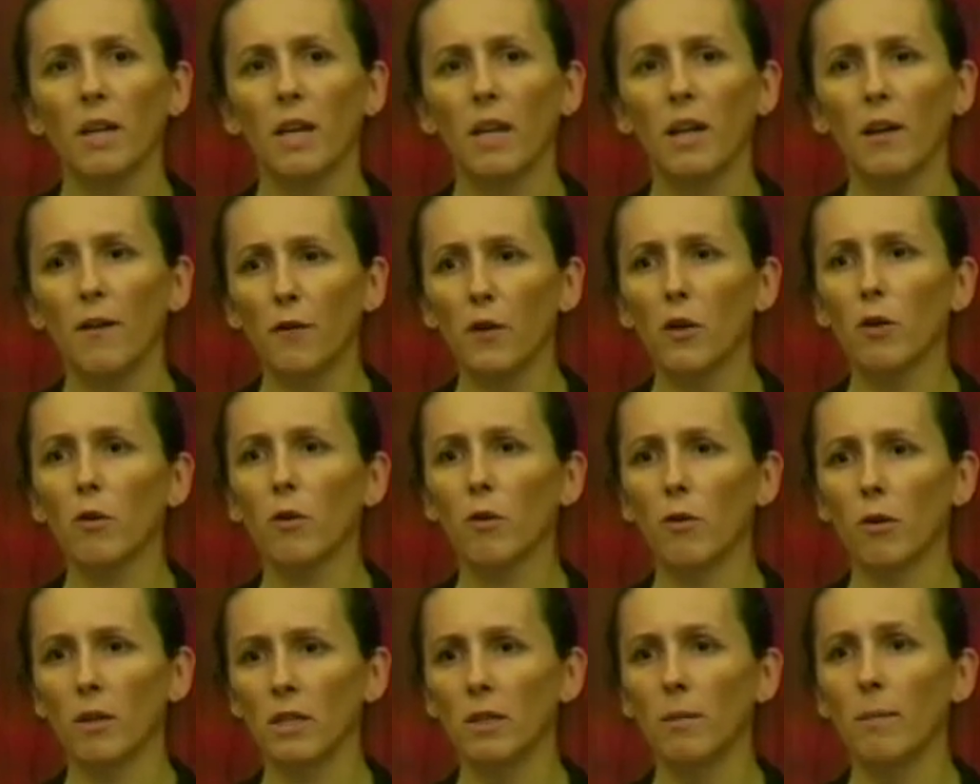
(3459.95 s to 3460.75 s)
if you're
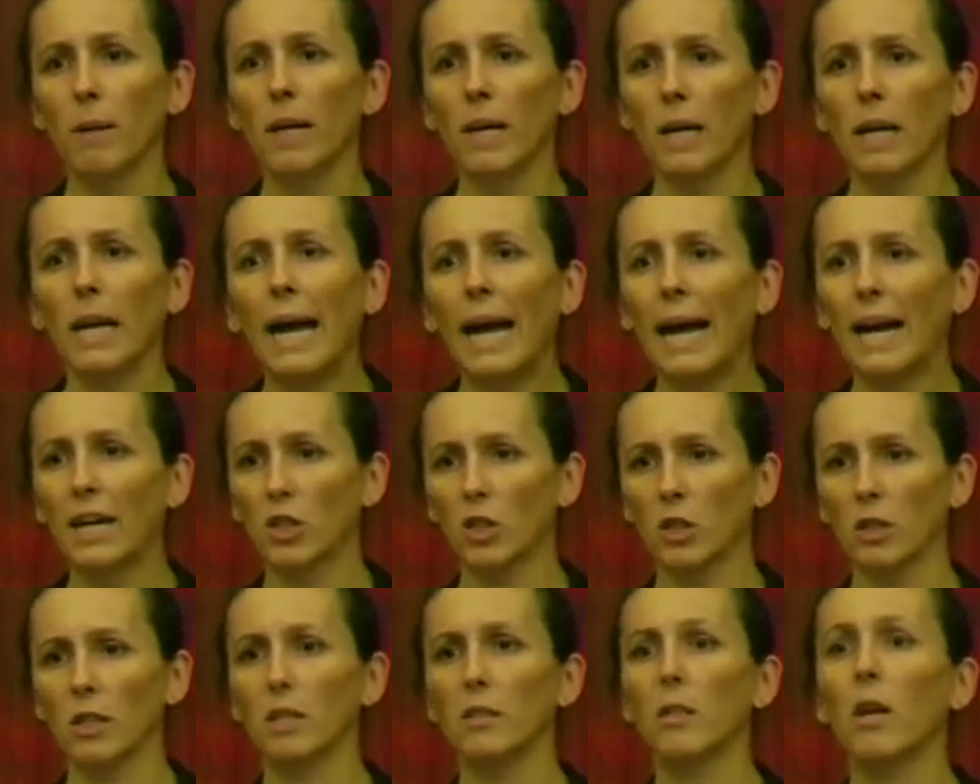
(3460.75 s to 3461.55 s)
going to make an
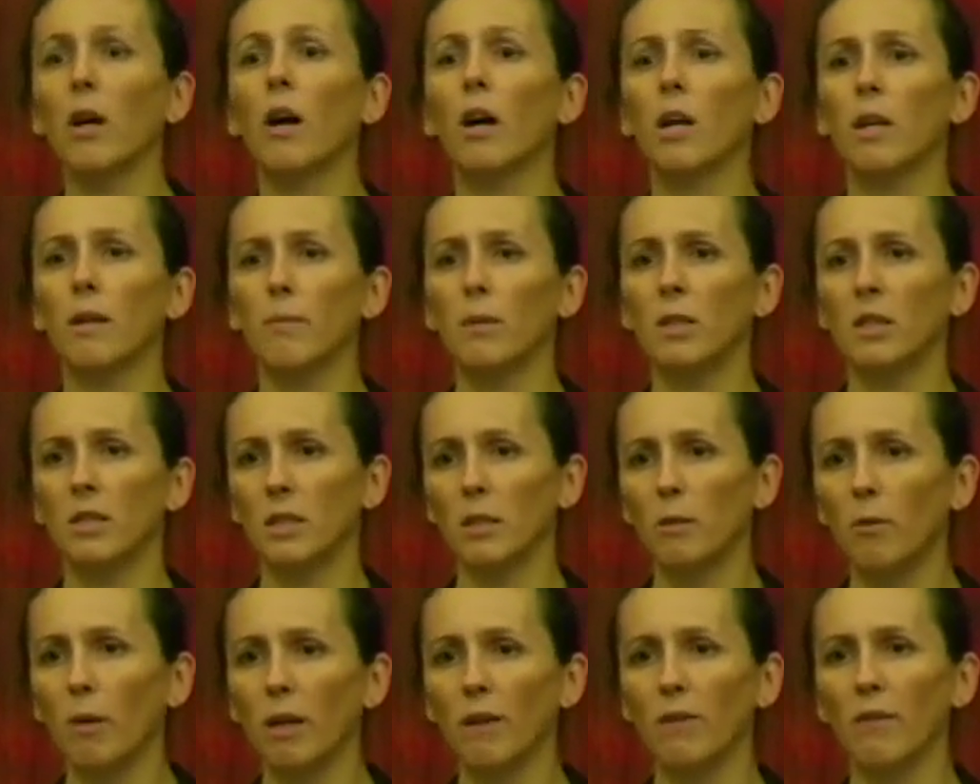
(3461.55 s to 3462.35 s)
actually autonomous
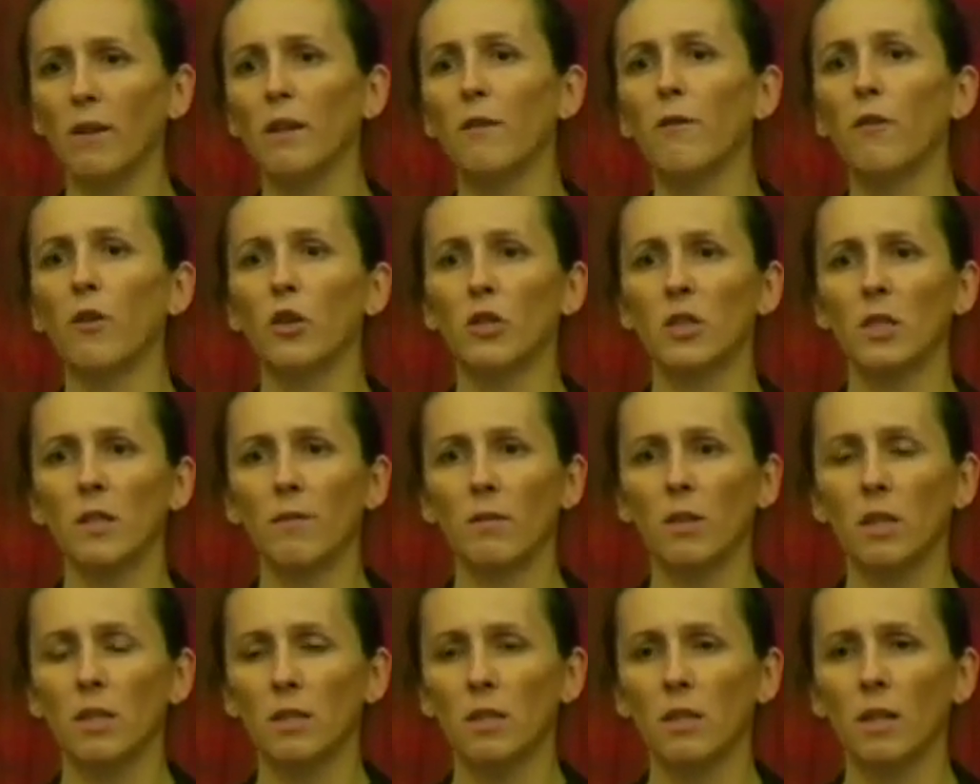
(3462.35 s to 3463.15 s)
UAV version
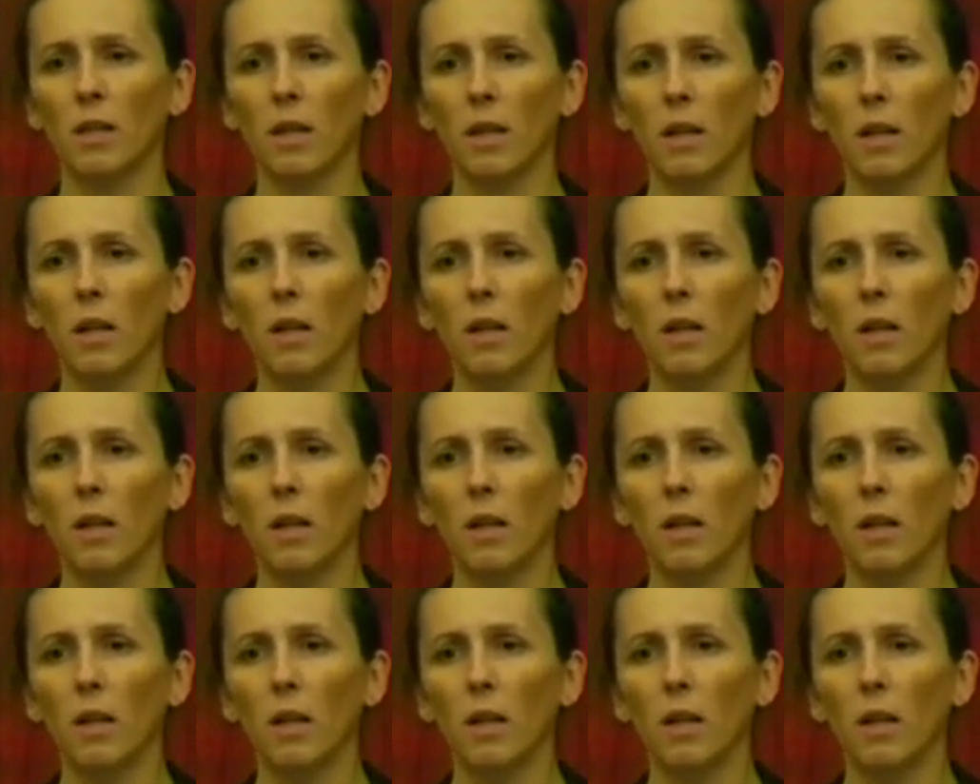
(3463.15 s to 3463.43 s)
of this thing,